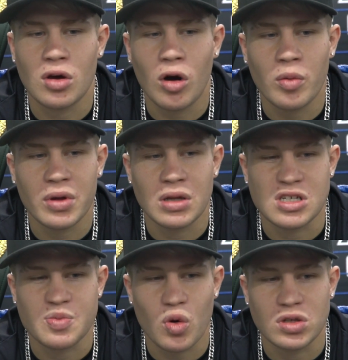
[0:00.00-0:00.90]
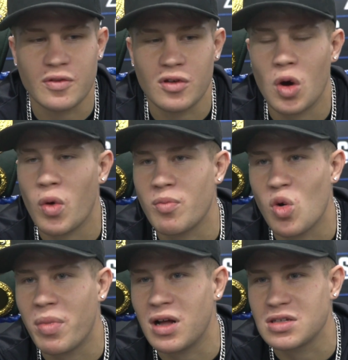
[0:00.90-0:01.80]
You can't be in the sport if you don't want
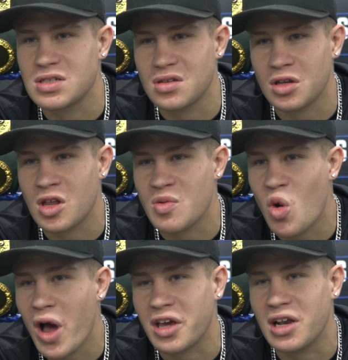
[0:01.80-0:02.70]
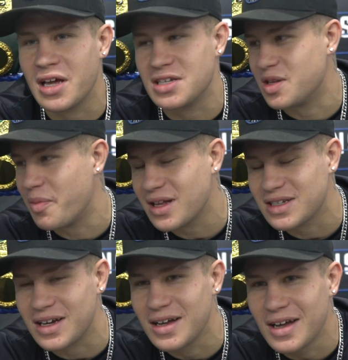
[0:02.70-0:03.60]
more belts. You know, the more accolades, the
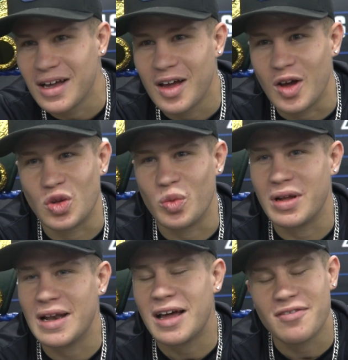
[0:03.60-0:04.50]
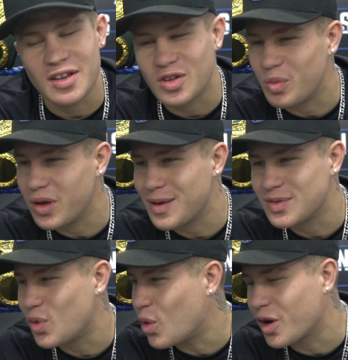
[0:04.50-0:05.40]
better. It would be lovely to be
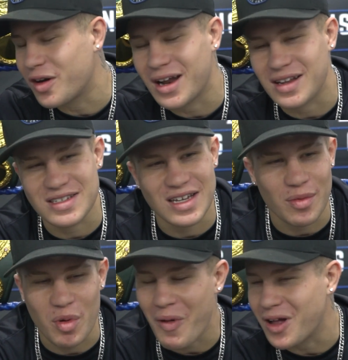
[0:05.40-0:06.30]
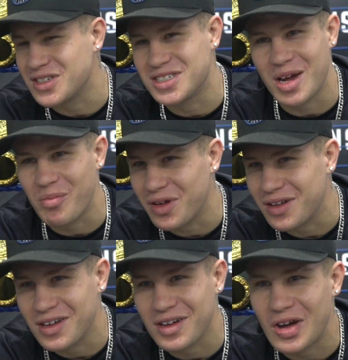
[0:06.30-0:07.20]
able to walk around and say I'm a
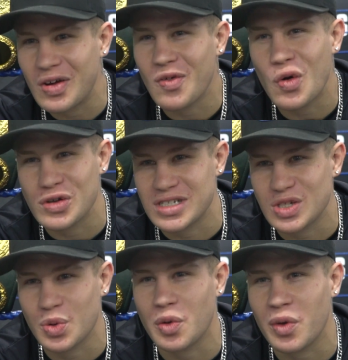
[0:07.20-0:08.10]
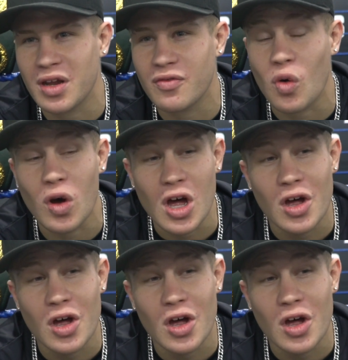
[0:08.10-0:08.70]
multi-champion. You know, of course that's what we're in for.